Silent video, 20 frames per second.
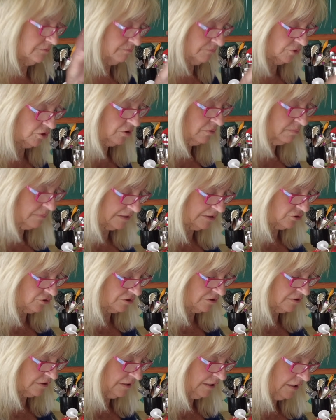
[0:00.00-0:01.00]
John
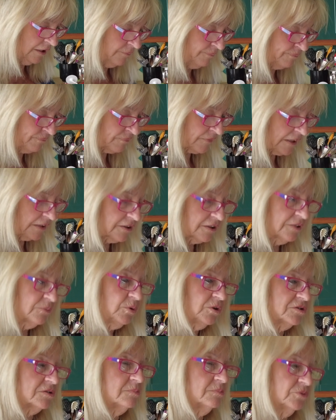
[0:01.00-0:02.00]
mentioned, there
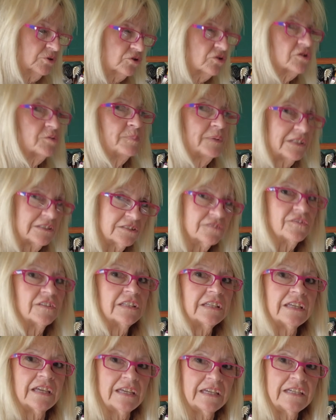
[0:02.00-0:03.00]
wasn't much space for
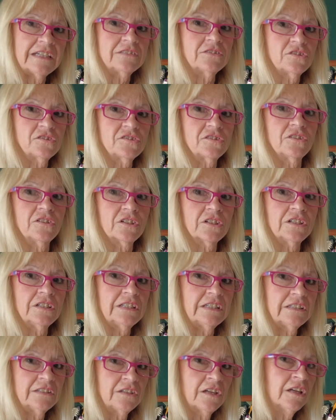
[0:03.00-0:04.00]
the air to
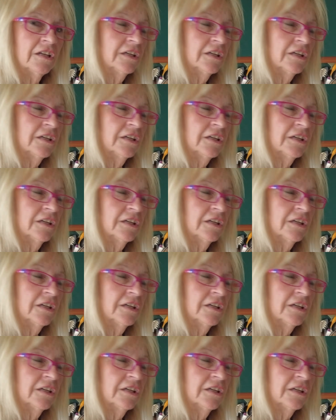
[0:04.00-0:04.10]
circulate.